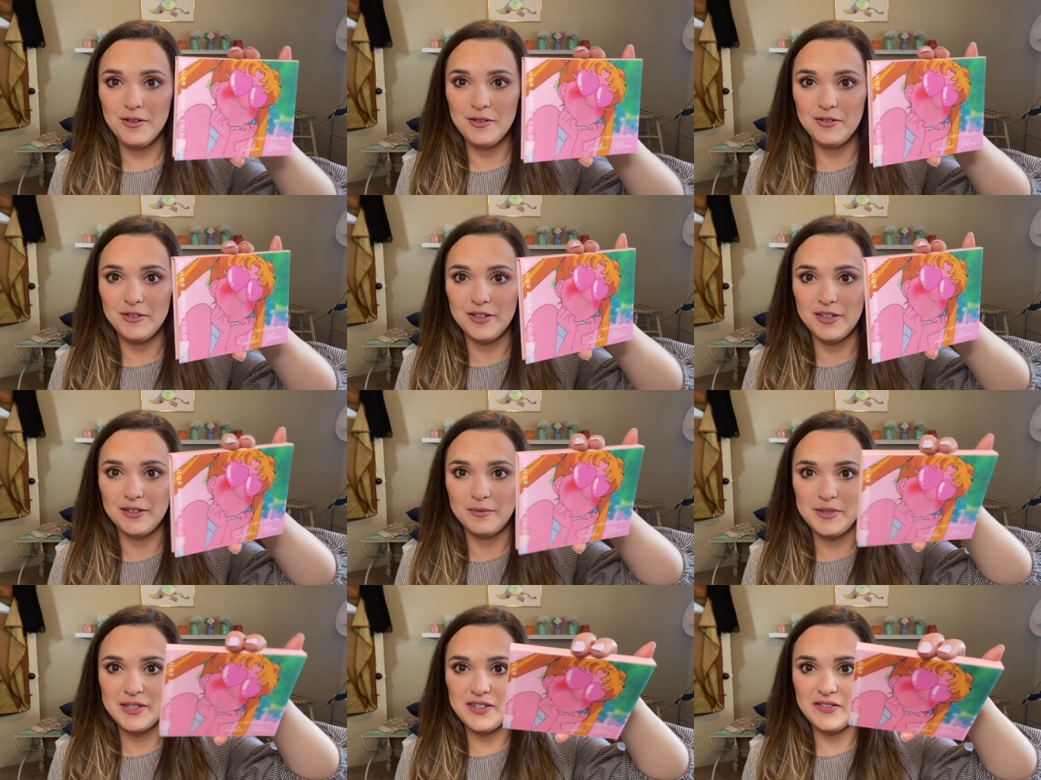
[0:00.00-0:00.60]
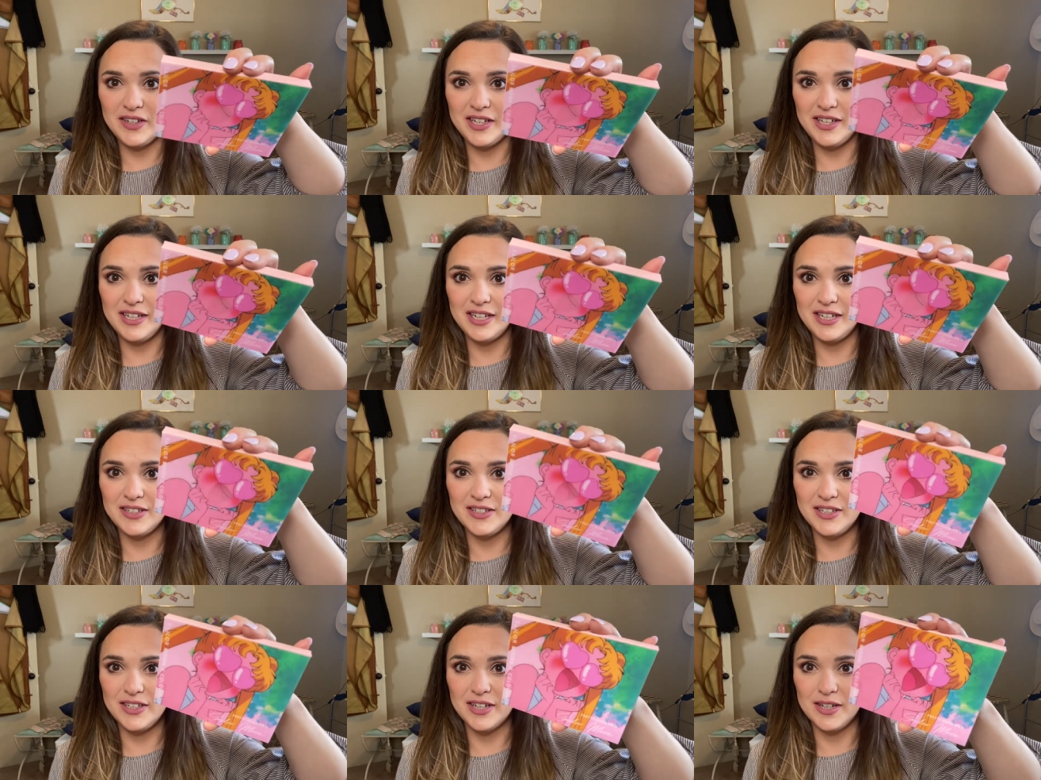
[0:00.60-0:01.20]
Hold on, let me see if I can get
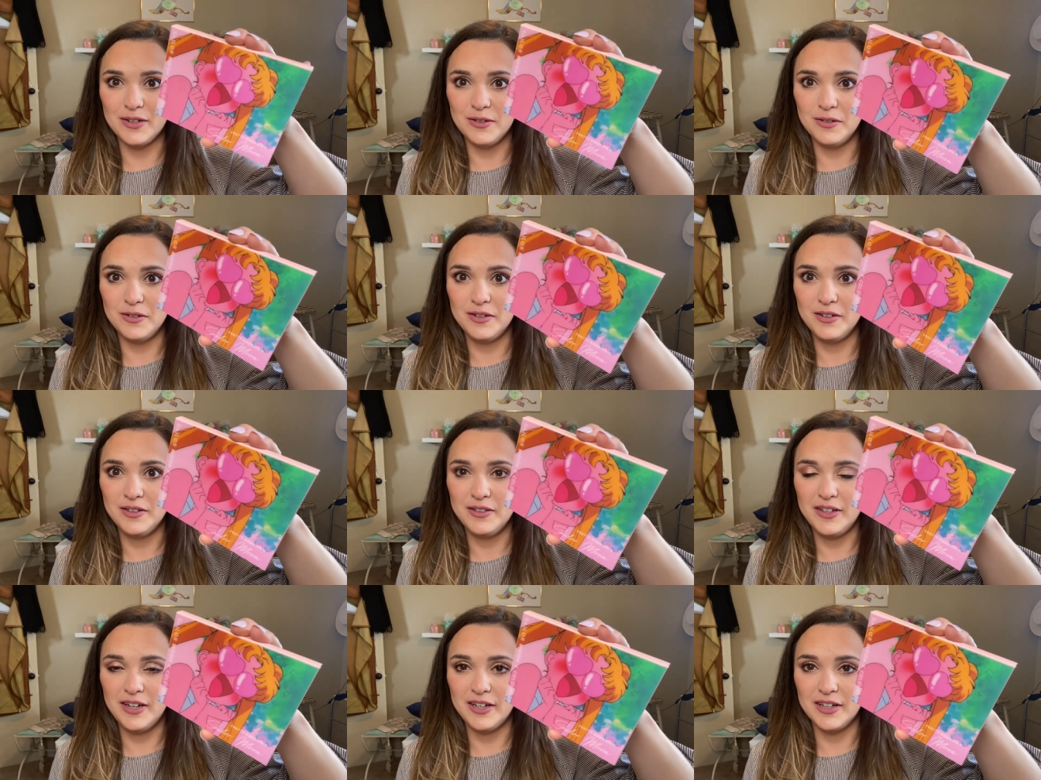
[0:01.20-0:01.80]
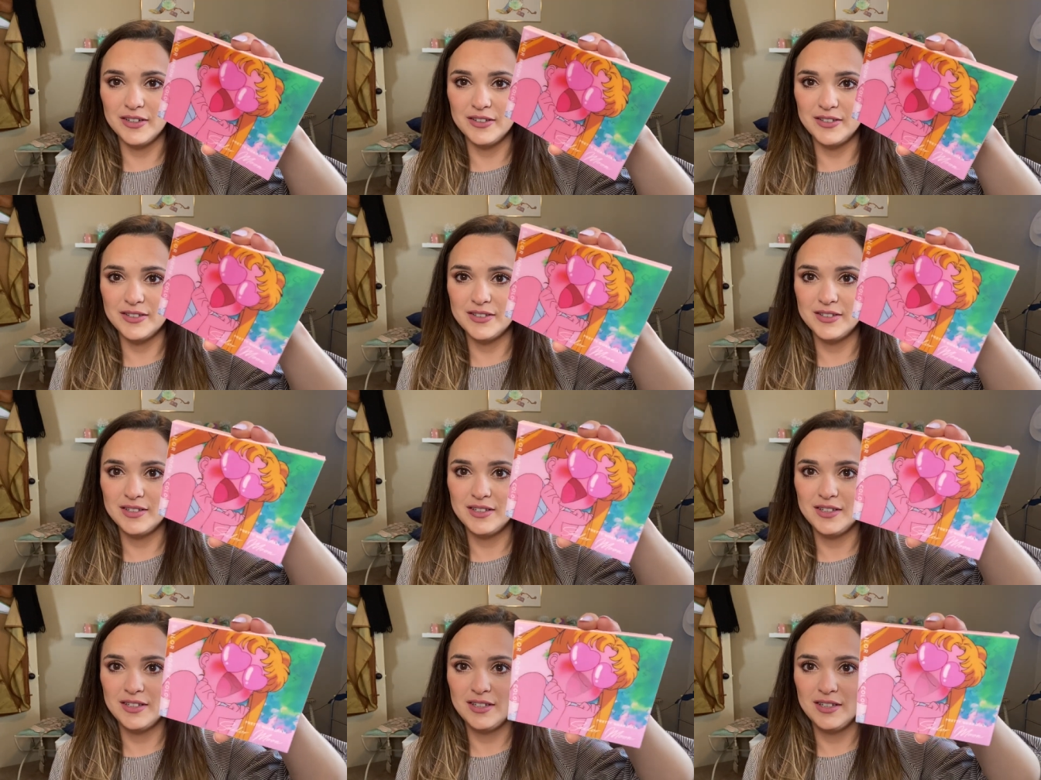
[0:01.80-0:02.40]
it to go. There it goes.
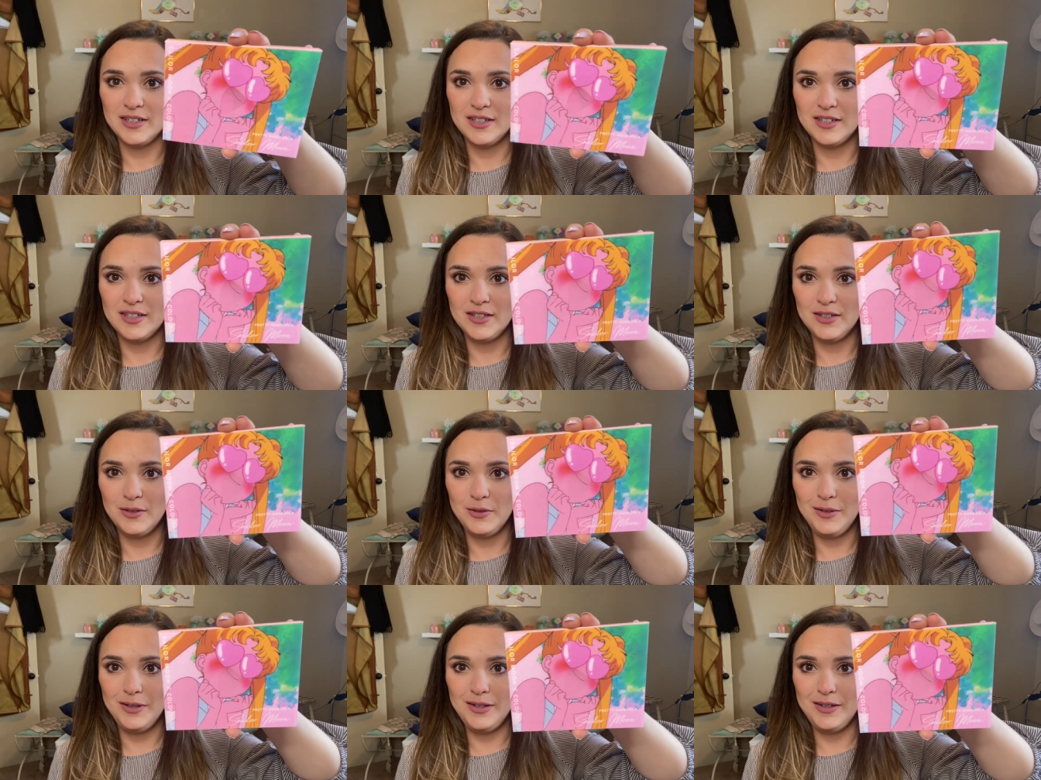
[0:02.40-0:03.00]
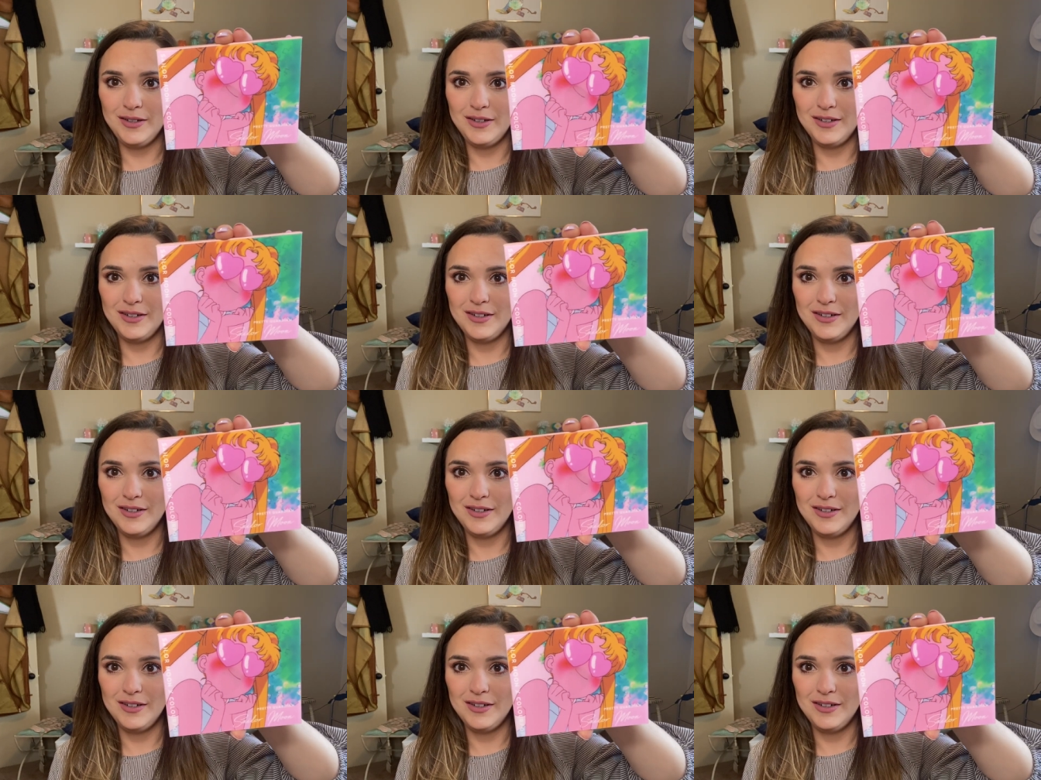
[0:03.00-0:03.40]
Beep.